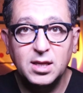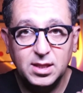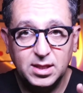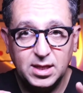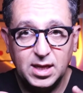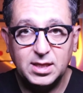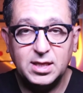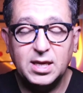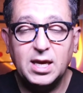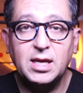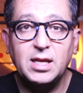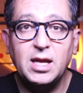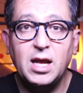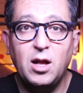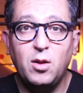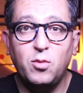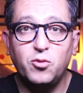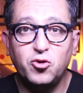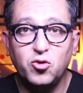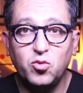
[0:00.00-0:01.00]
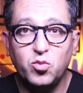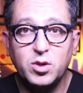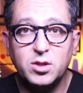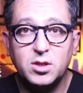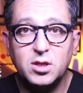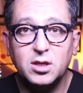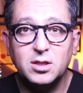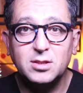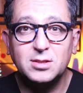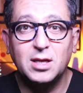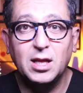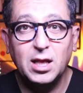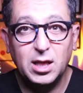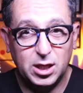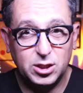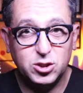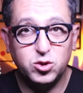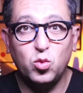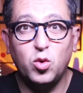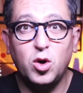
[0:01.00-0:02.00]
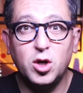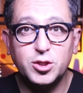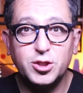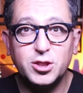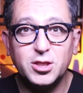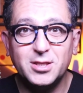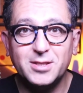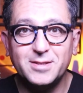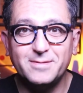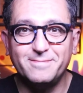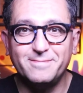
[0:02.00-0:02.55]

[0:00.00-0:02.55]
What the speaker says: that can help you with this. Let's watch it.